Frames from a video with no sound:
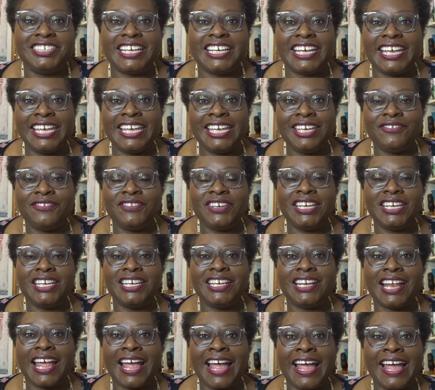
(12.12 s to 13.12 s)

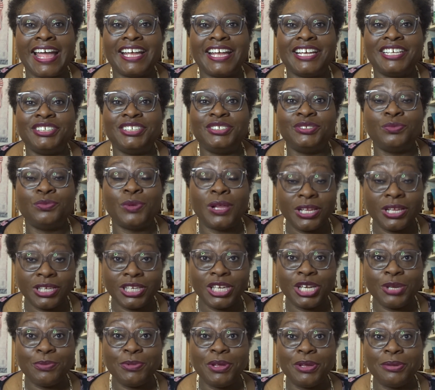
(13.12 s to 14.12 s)
evening and
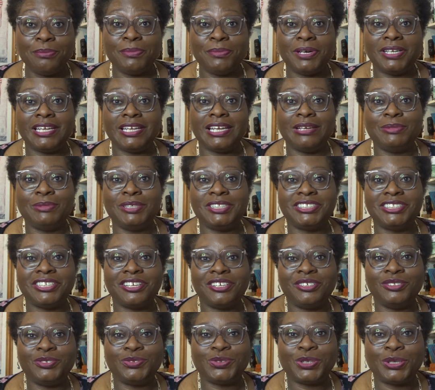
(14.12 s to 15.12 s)
welcome. My name is
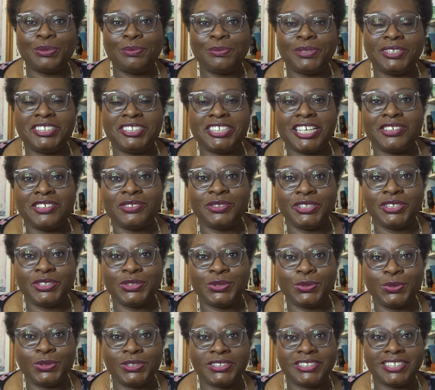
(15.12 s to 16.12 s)
Sandra. My channel is
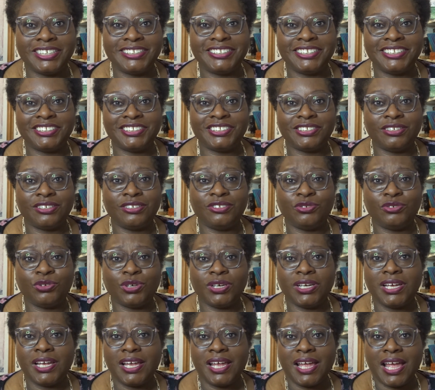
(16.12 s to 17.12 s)
called Sussex
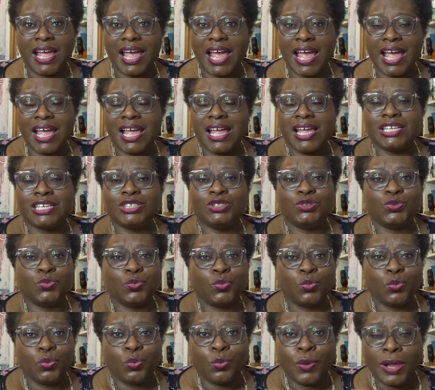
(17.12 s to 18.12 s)
Sandra. And
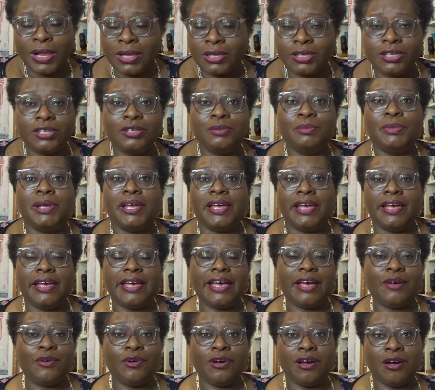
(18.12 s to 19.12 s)
welcome.
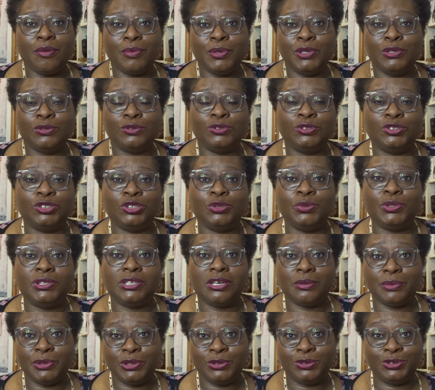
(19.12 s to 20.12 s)
How are we all doing?
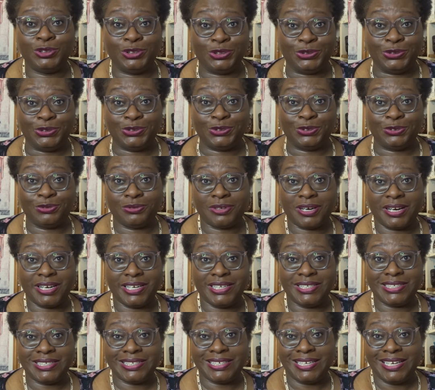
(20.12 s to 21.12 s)
Are we all doing all
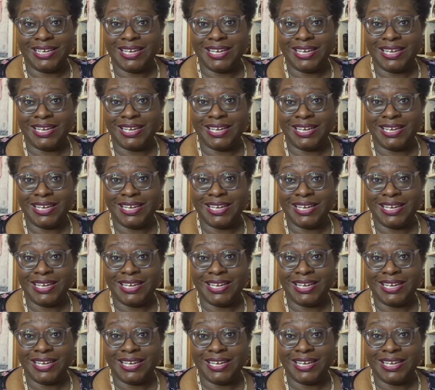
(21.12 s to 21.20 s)
right?